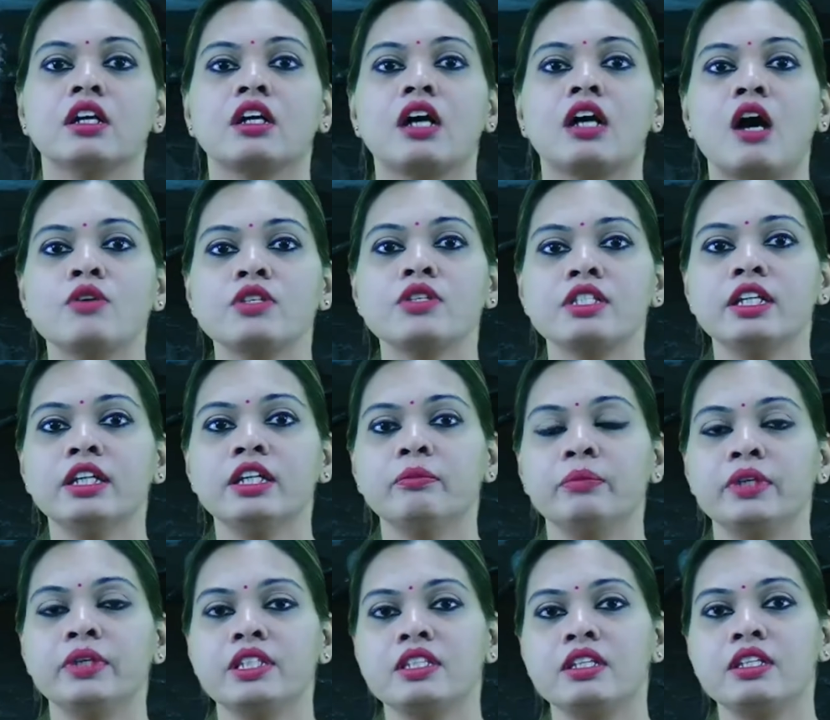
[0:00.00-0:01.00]
Counseling
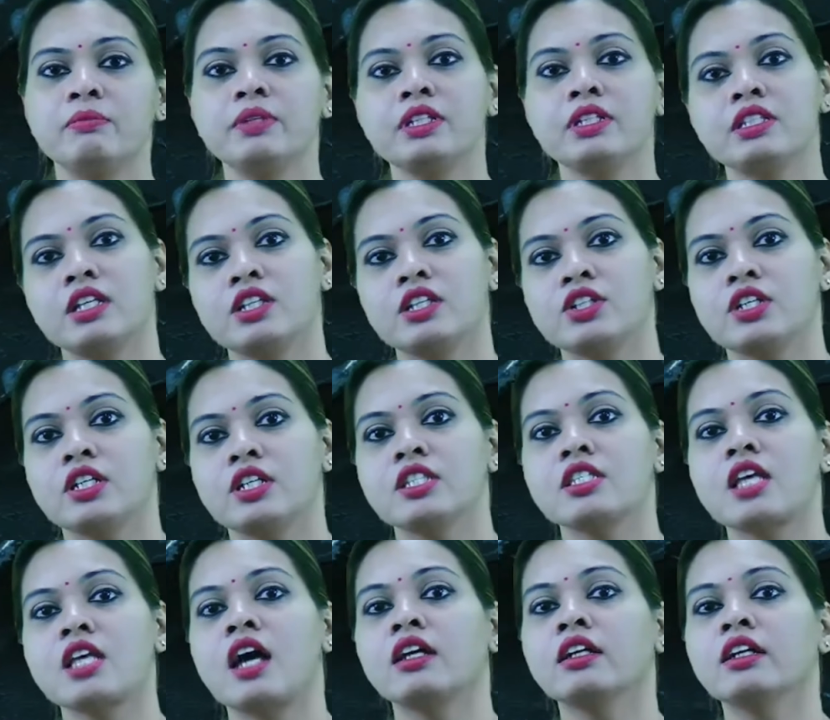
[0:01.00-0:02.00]
PCP sessions
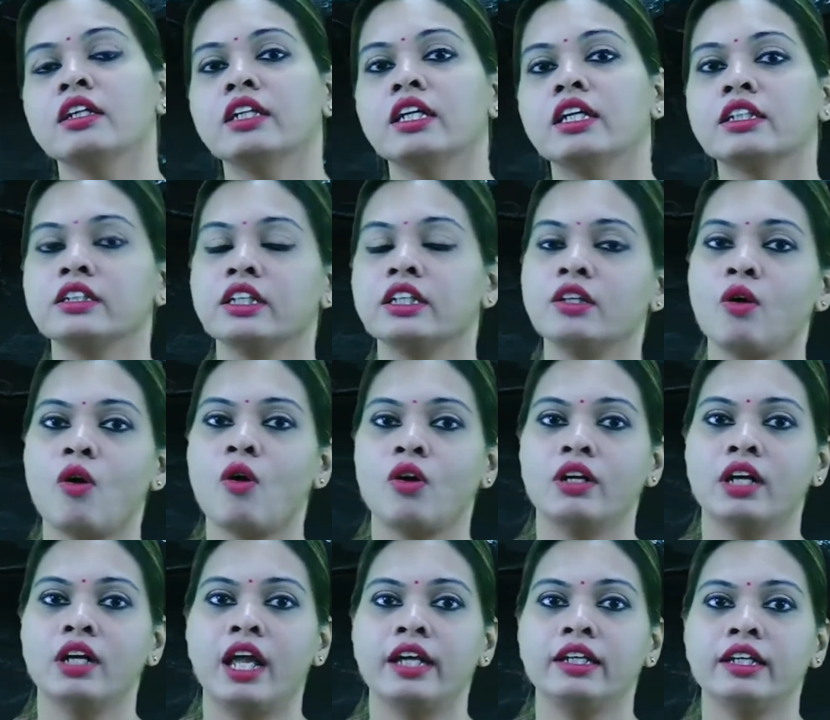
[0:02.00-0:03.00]
are conducted
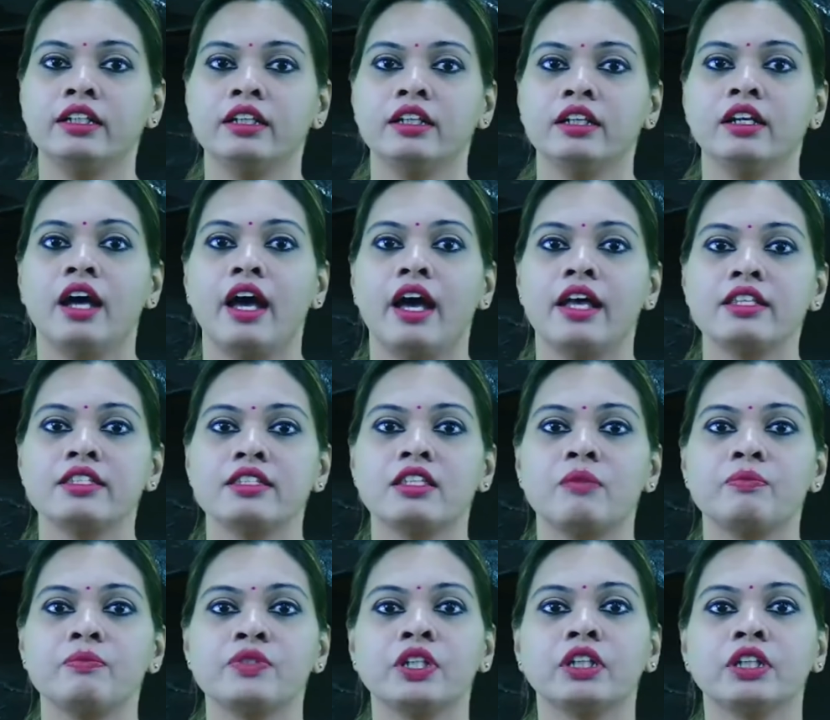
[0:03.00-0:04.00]
online and
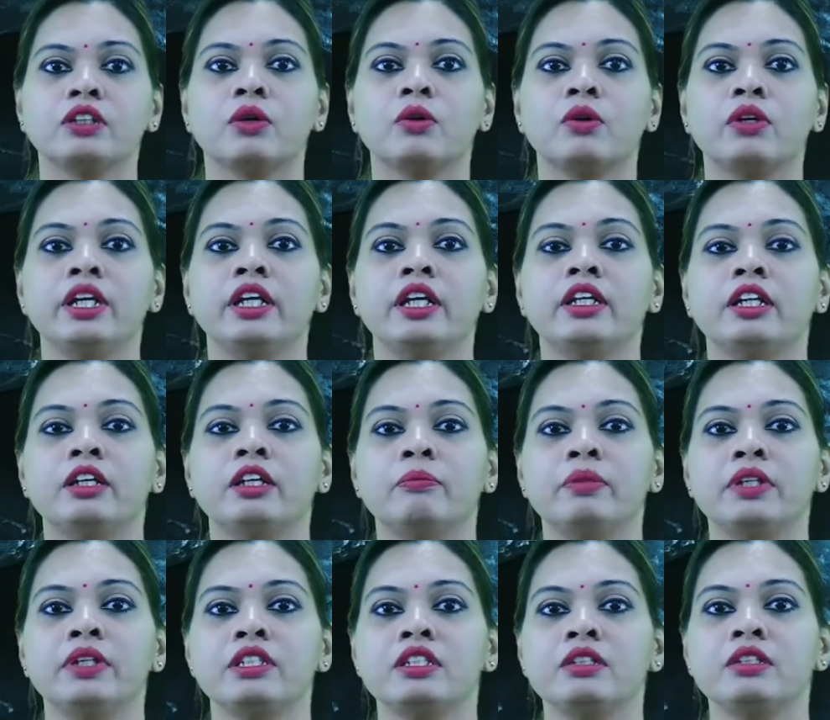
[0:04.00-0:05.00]
subject-oriented
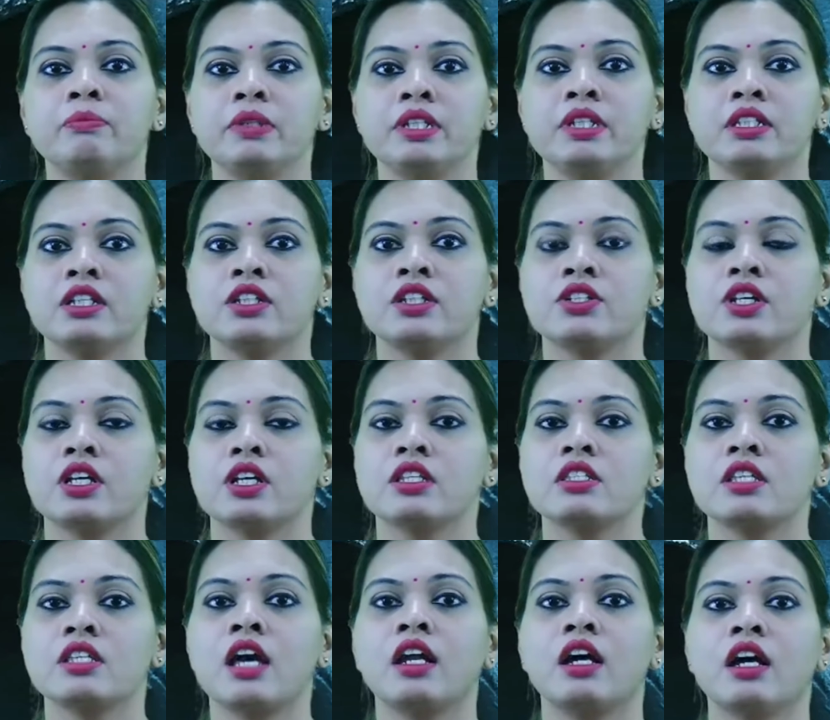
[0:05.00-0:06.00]
PCP sessions
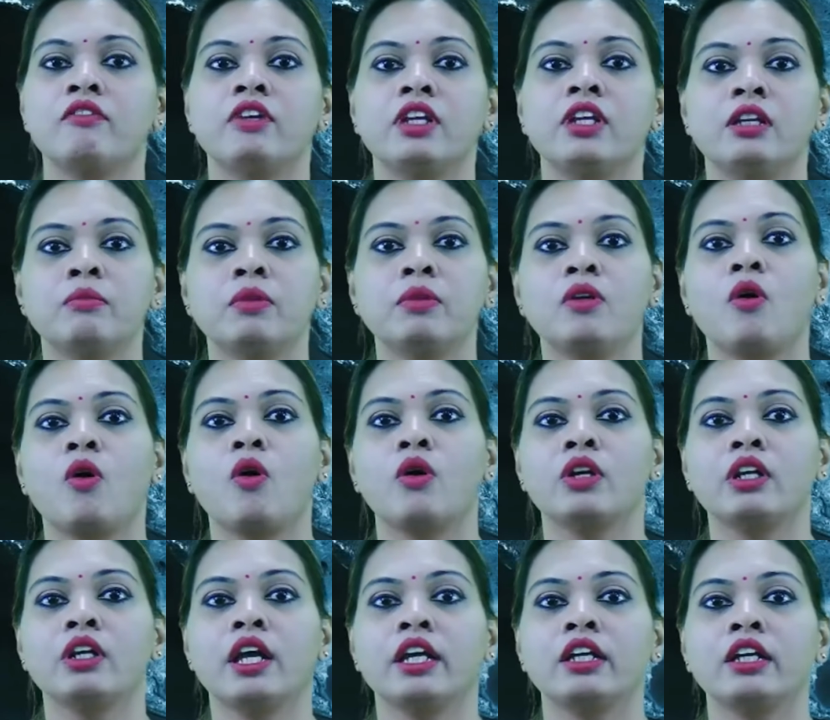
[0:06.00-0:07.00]
are available
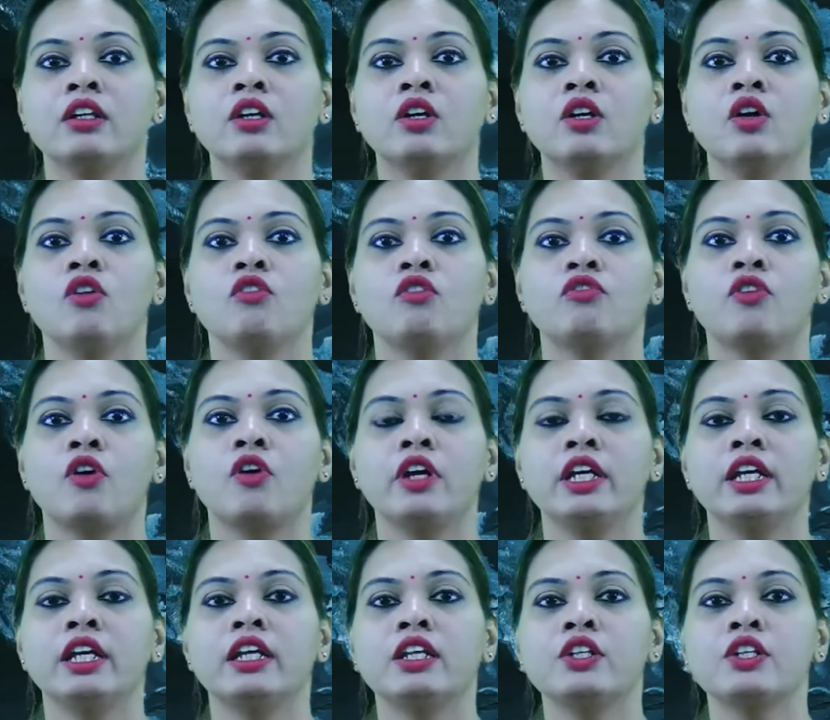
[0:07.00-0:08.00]
online for
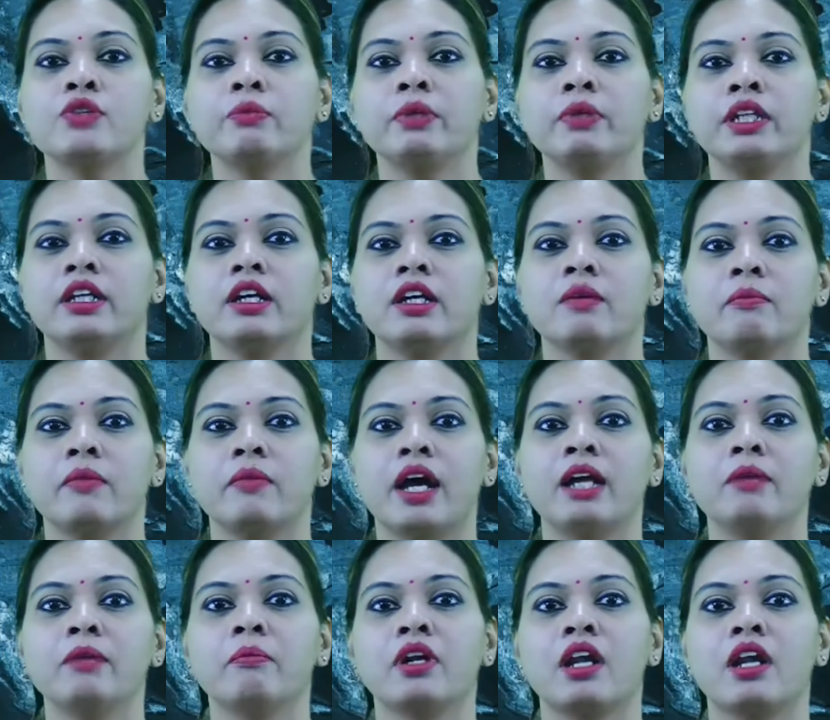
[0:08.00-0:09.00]
English medium
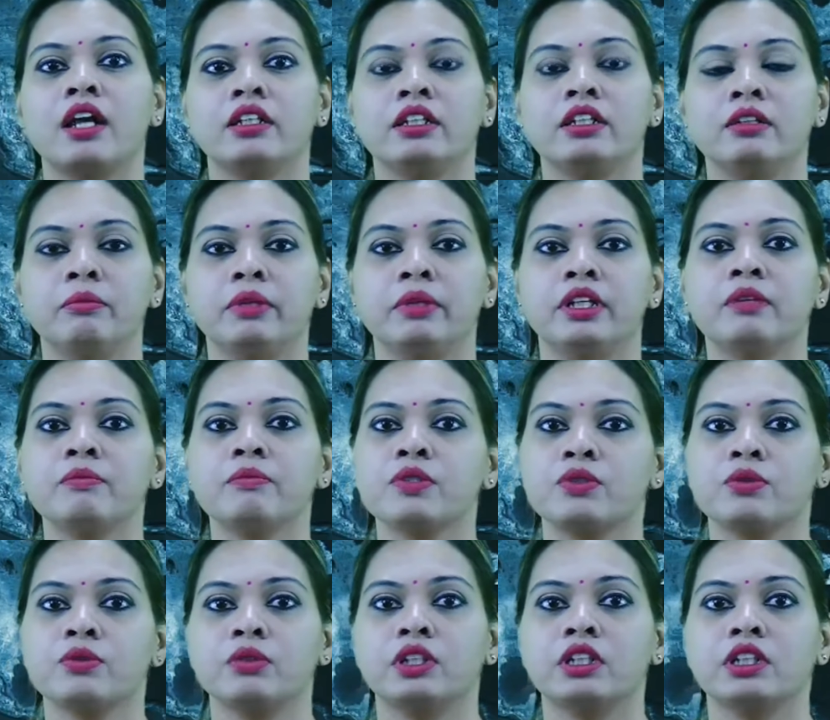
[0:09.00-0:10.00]
and Marathi medium
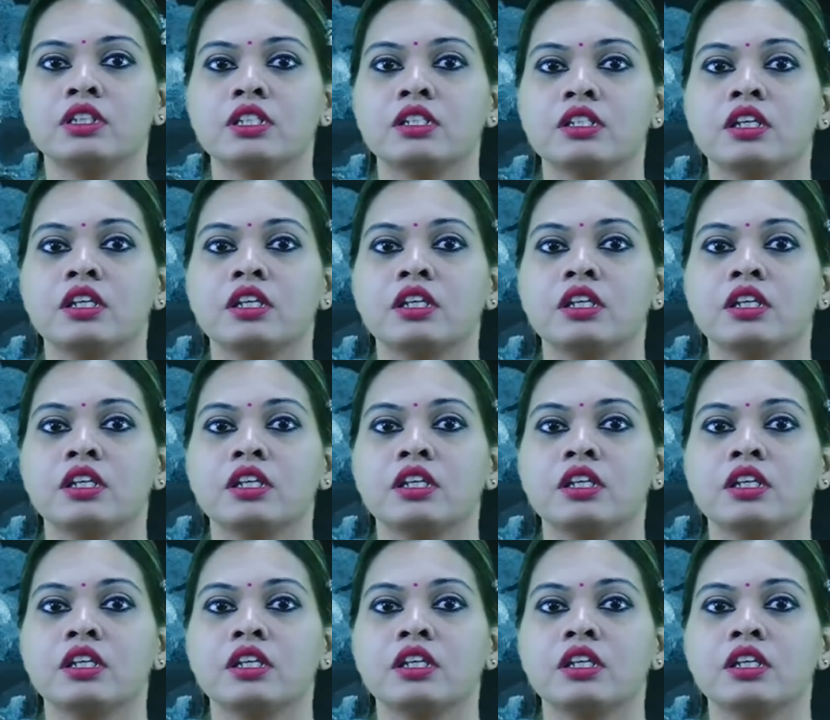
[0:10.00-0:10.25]
students.